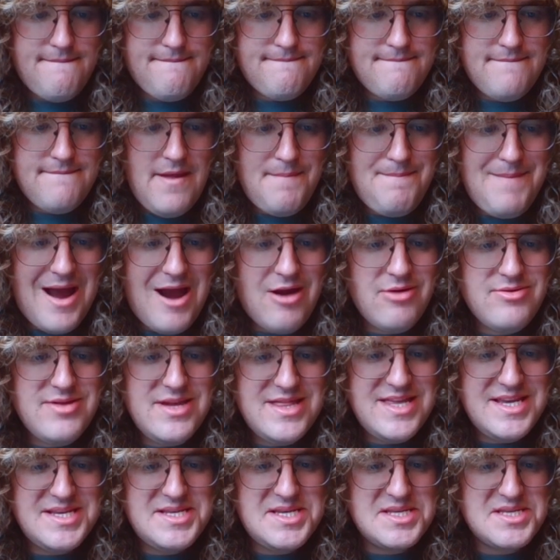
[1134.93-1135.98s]
Apparently
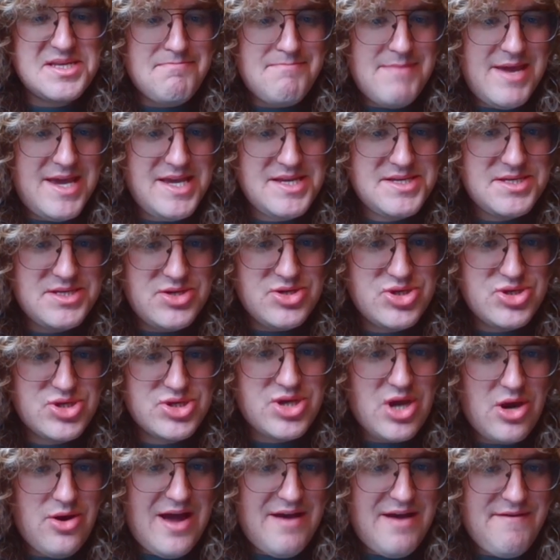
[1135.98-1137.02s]
this is a miss. You just
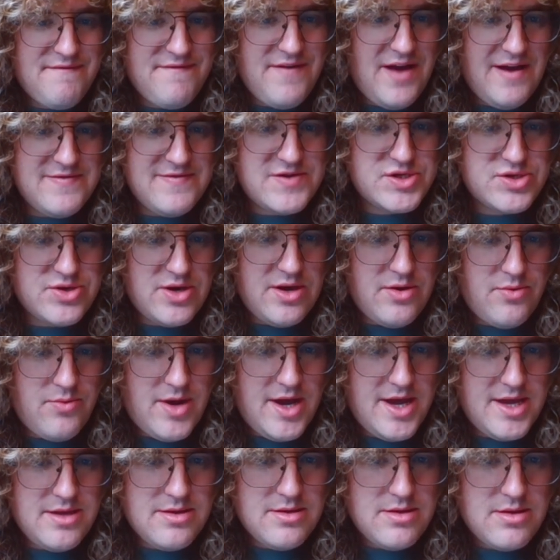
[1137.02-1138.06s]
go f5 straight away.